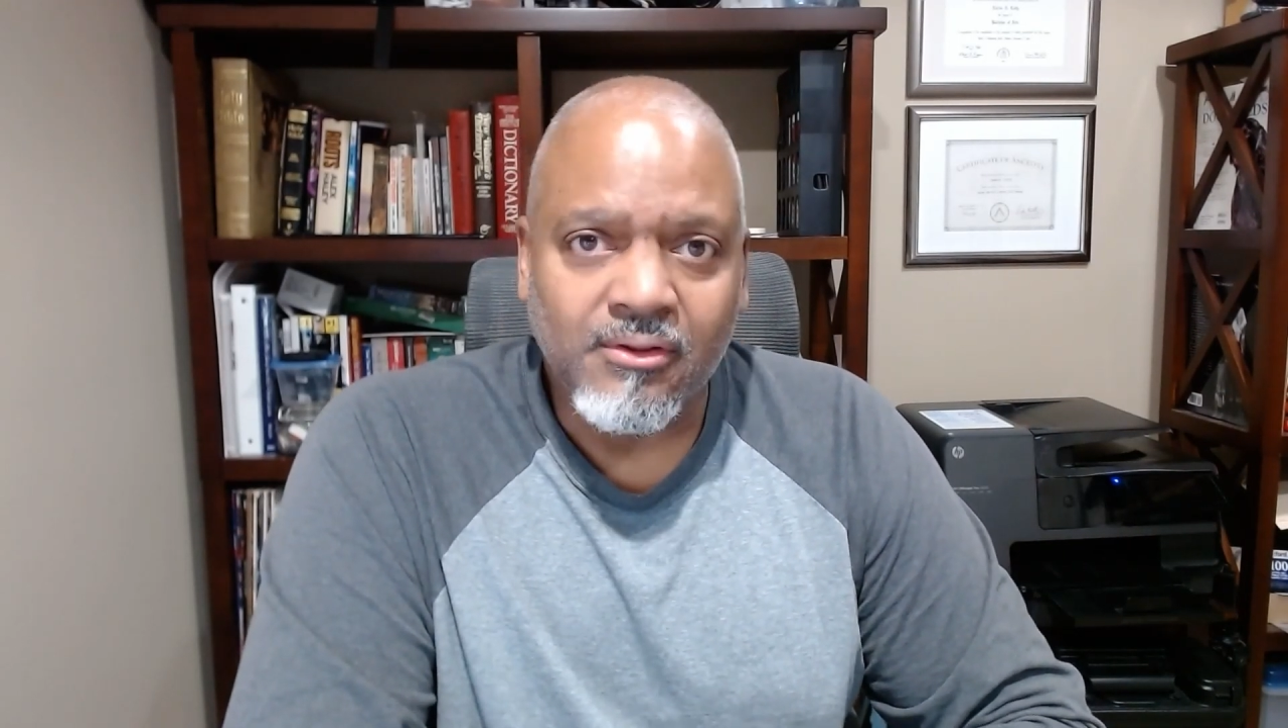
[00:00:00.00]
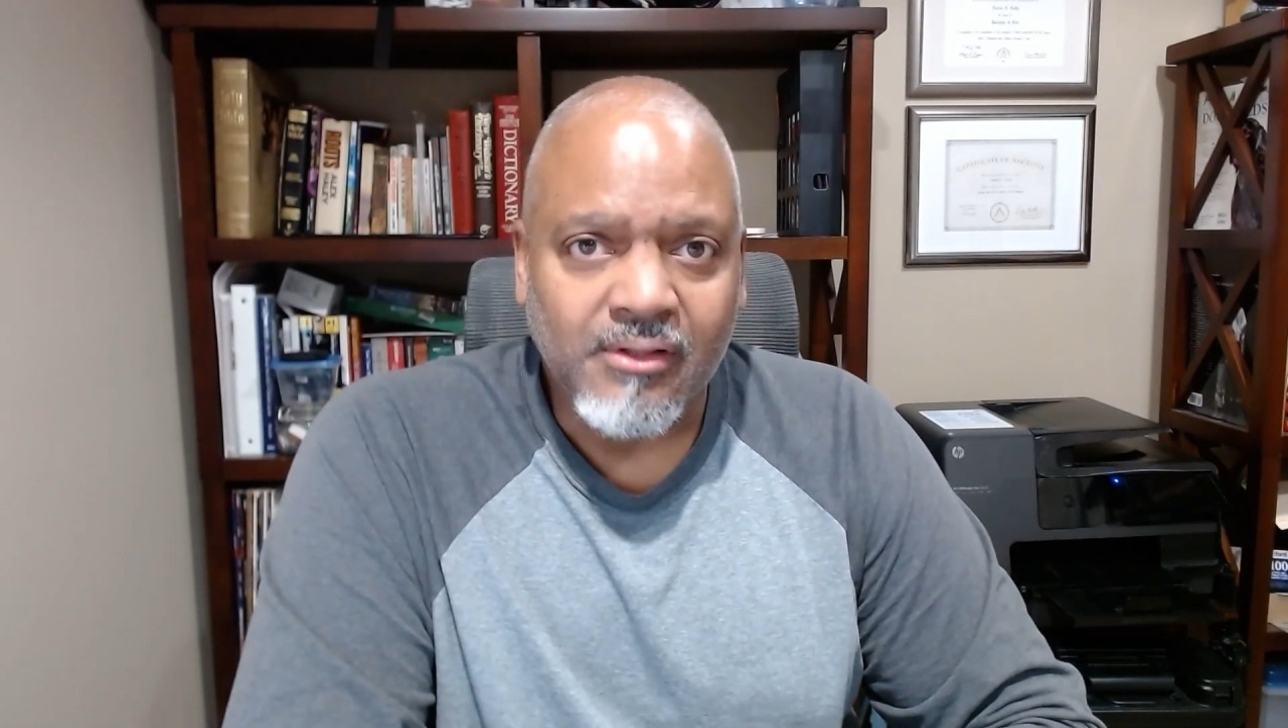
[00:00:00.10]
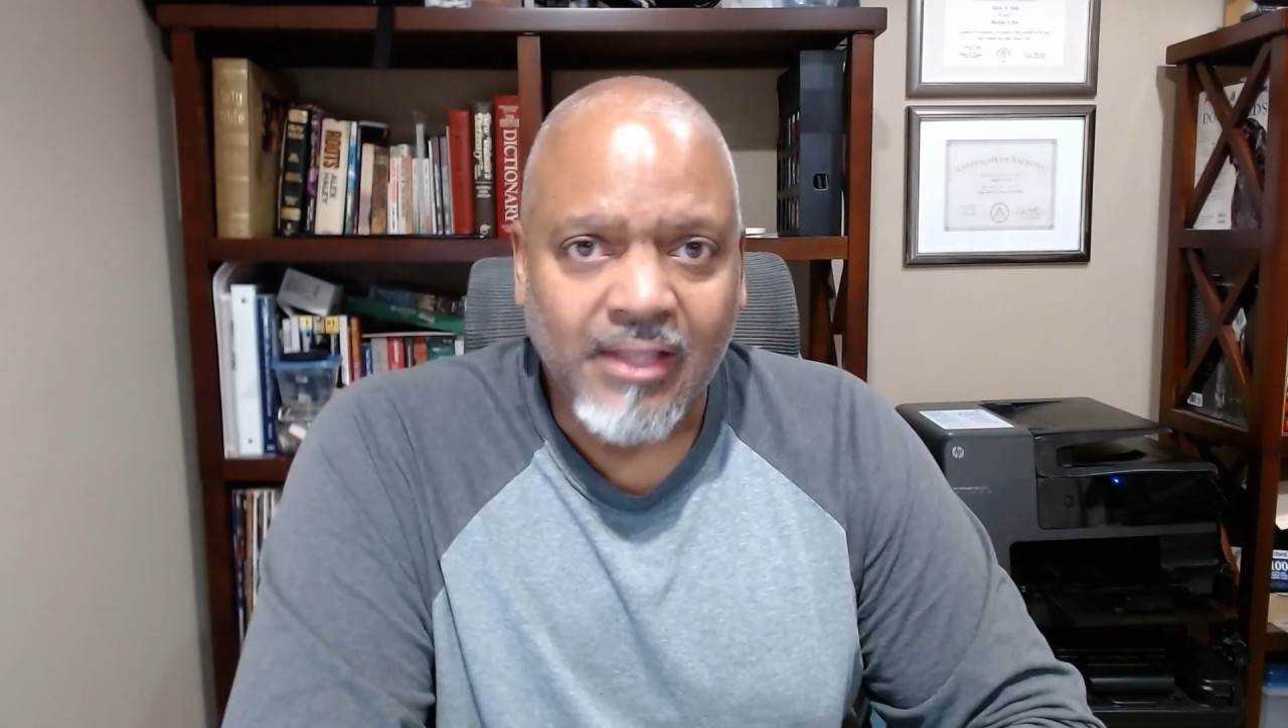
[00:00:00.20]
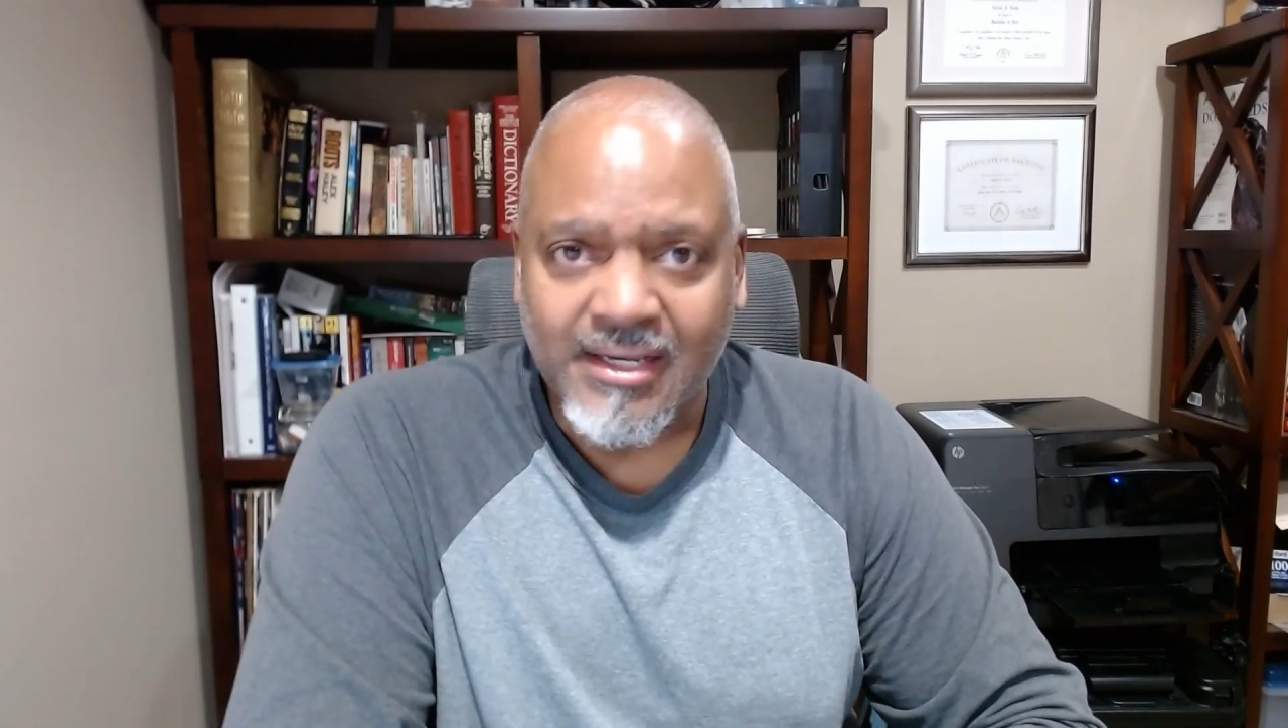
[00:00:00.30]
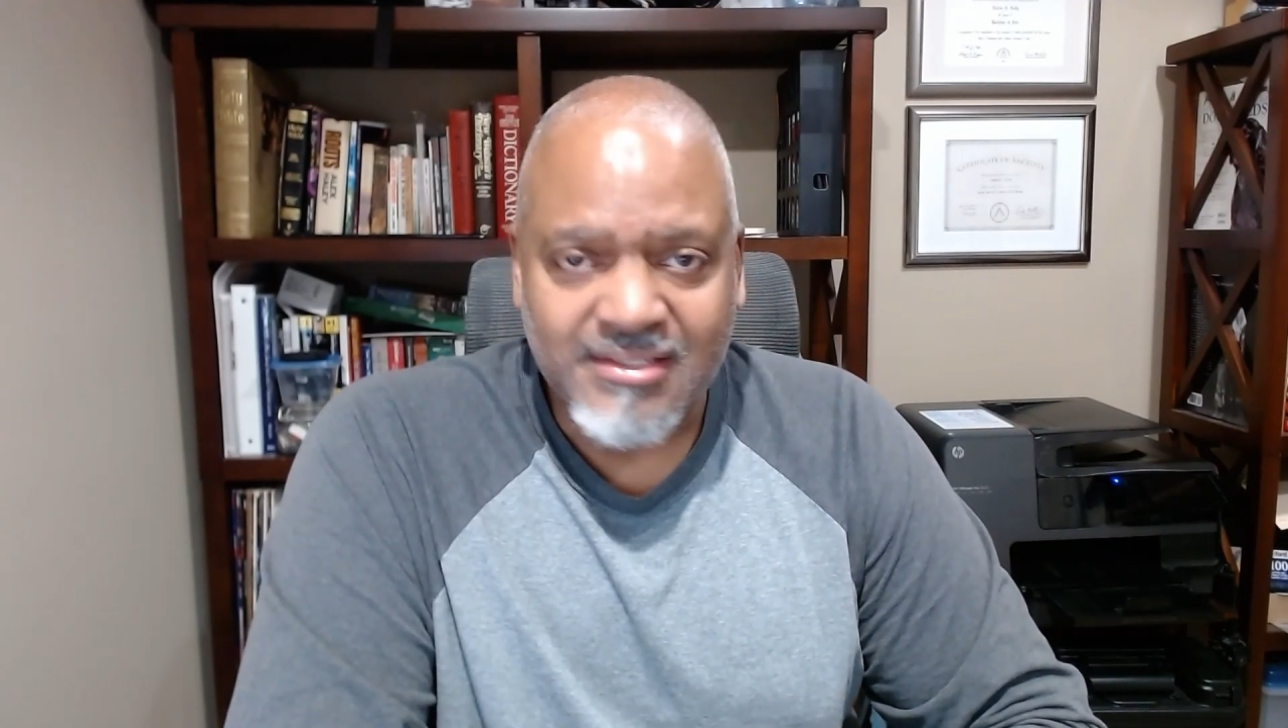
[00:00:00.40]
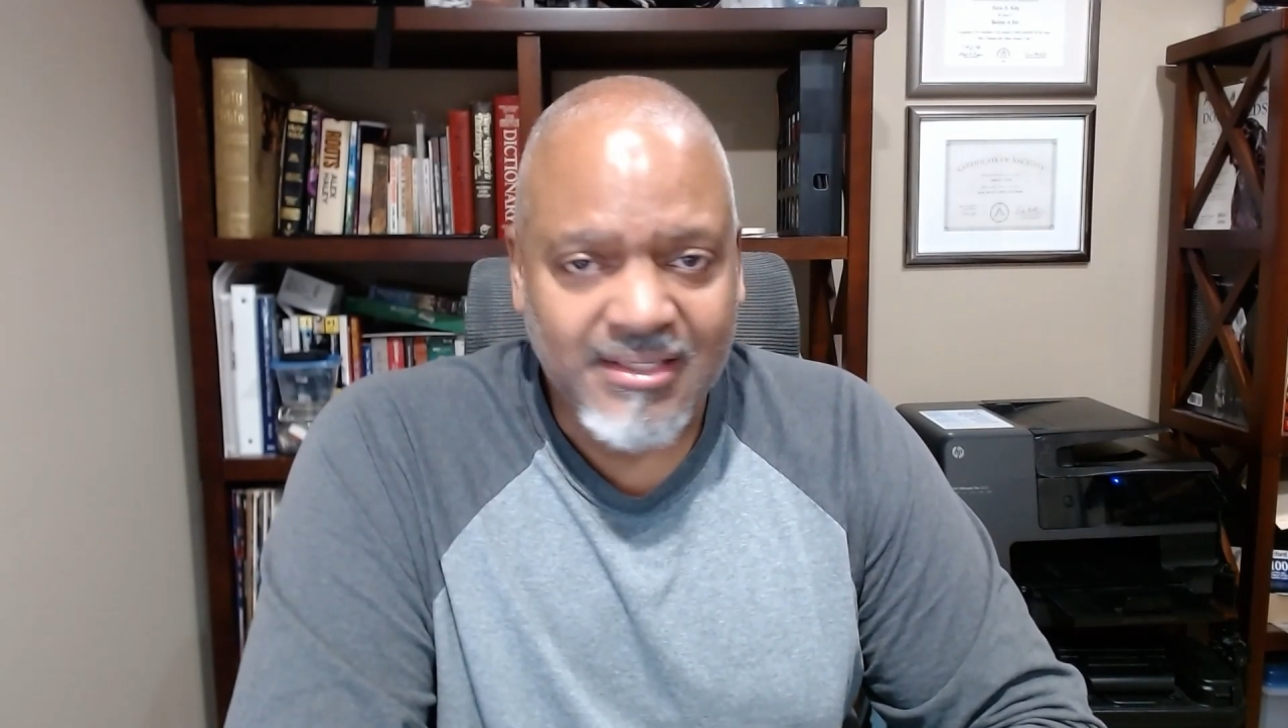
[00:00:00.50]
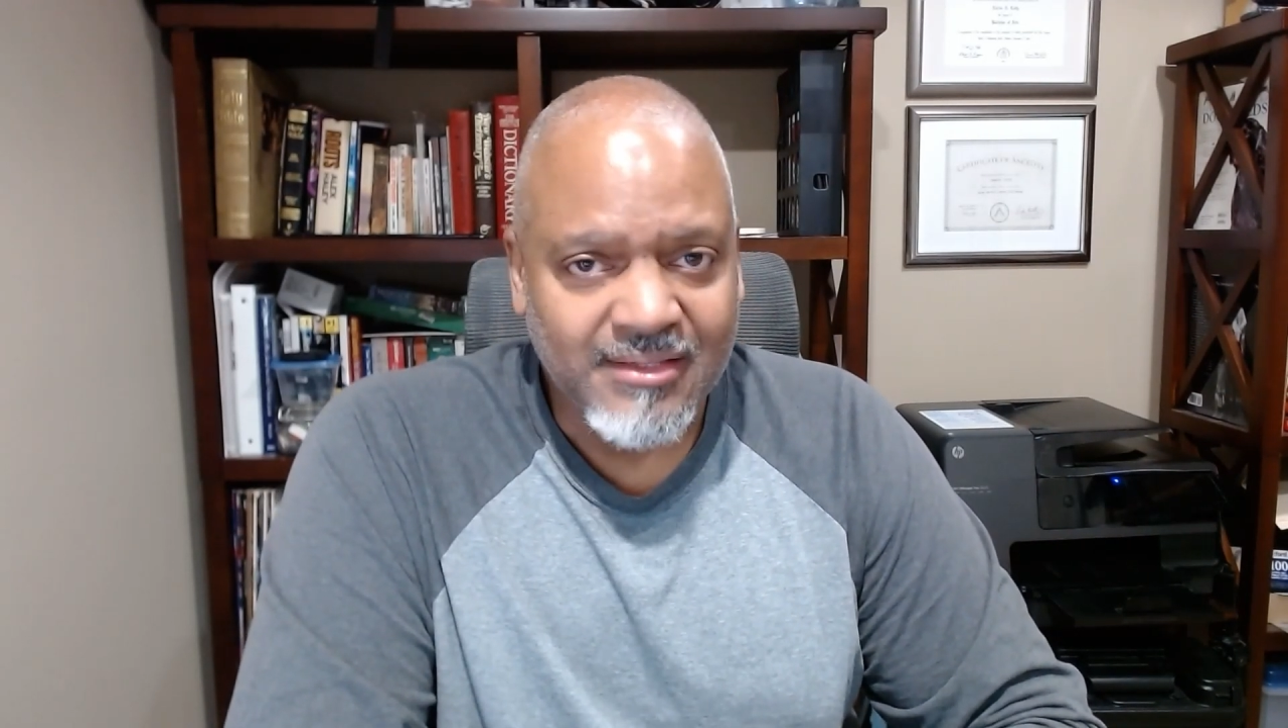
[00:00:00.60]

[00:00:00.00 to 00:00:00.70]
like I said,